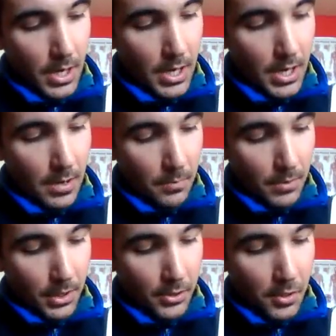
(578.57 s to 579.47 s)

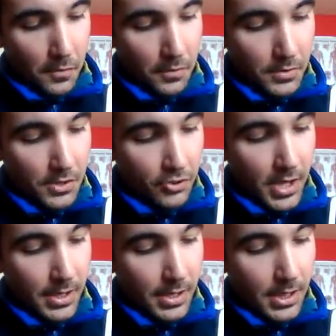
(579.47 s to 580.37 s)
can often
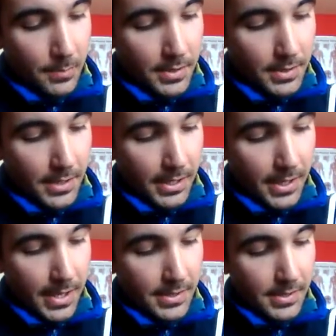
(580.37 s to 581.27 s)
strain the ligaments in
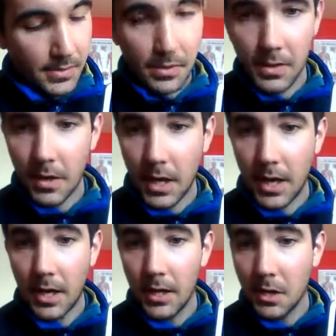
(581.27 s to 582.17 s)
cases
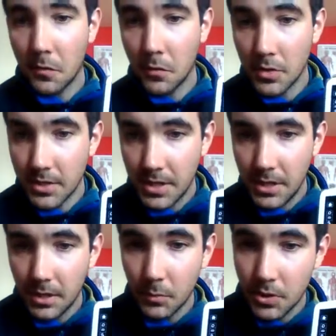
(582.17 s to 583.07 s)
like if we're
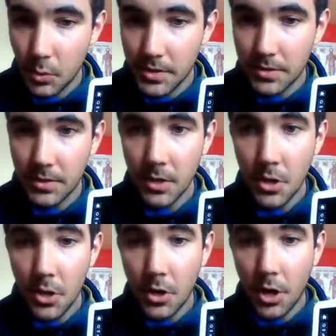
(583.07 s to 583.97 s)
skiing and we twist,
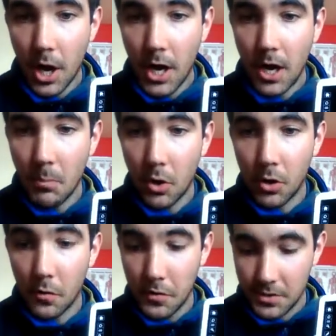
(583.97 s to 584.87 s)

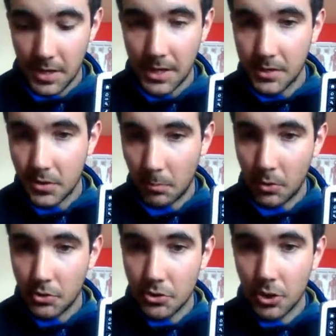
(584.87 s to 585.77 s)
or if there's any sort of
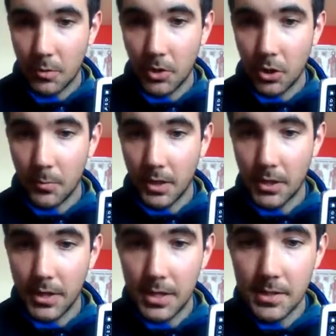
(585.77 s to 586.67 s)
blunt trauma coming on
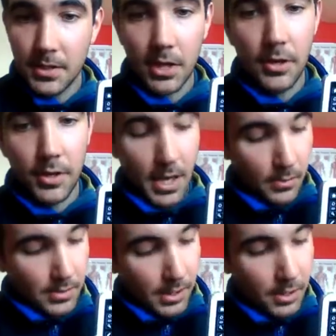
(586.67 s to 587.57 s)
the inside or the
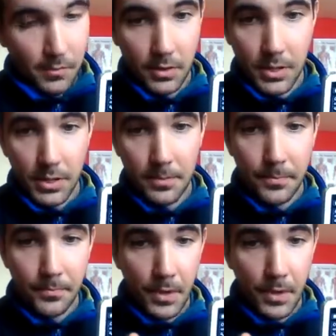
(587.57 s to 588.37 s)
outside of the knee,